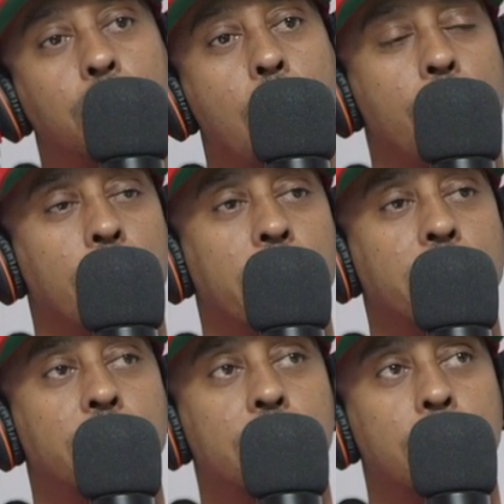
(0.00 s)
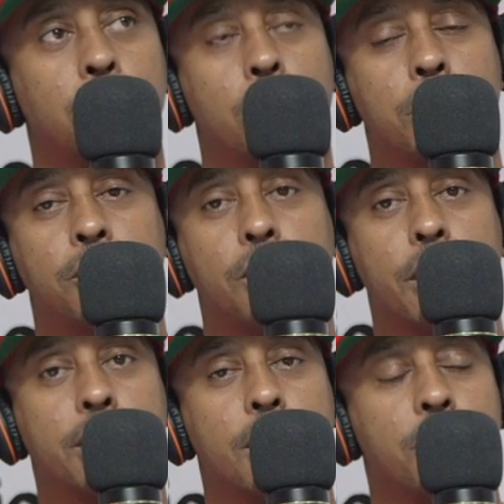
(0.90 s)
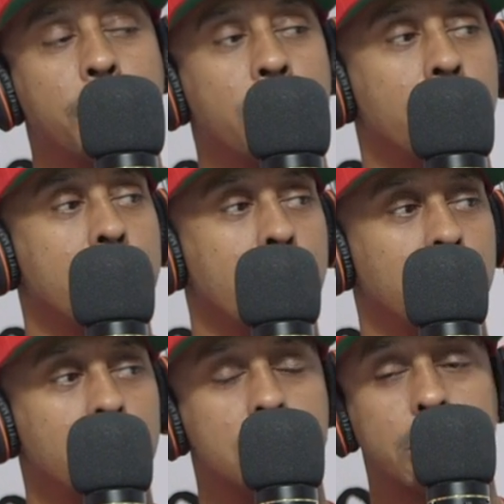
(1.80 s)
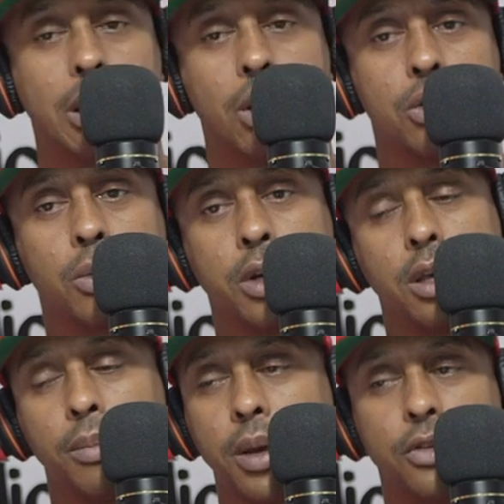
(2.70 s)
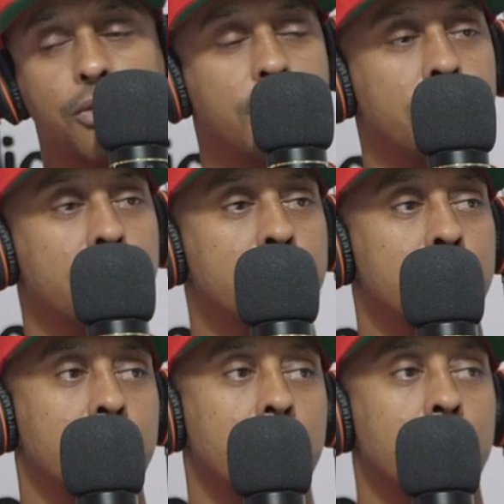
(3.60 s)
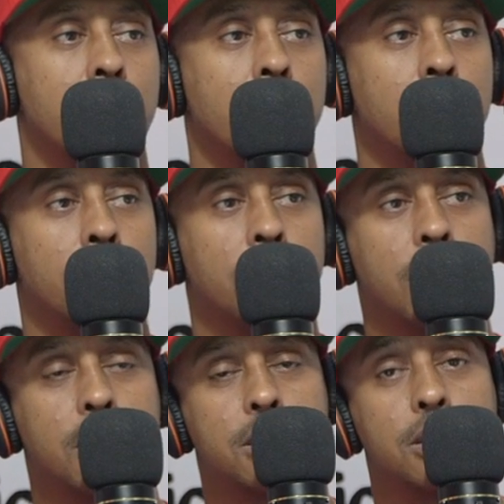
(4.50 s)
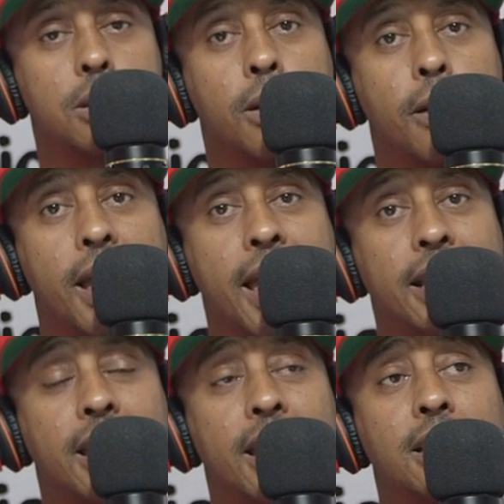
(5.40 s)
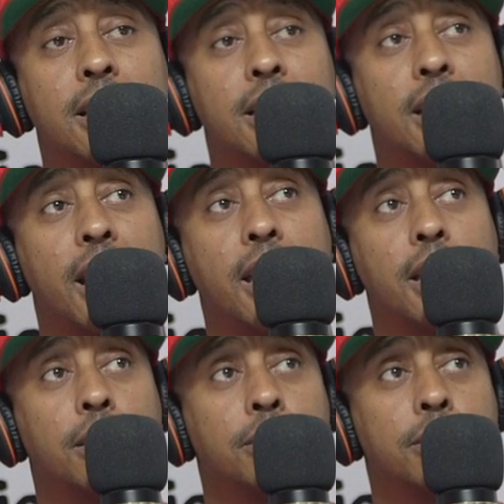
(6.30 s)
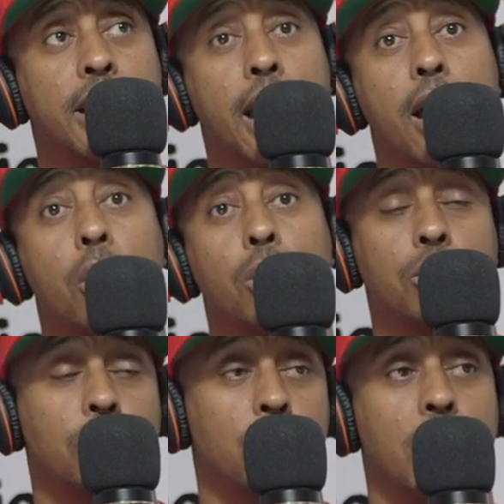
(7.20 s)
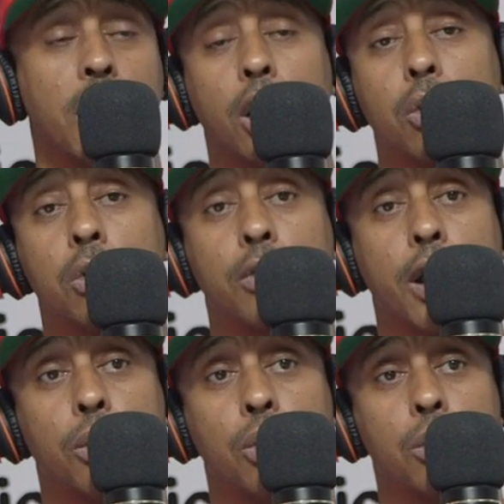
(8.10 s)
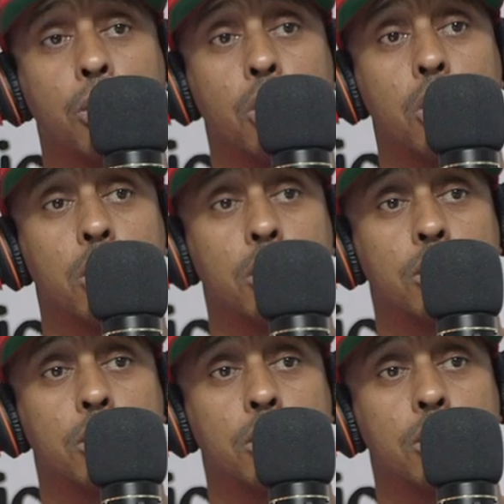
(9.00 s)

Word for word: your relationship gonna be fucked up from here on out. You just lost one of your best friends because at the end of the day, now you can't go around no more.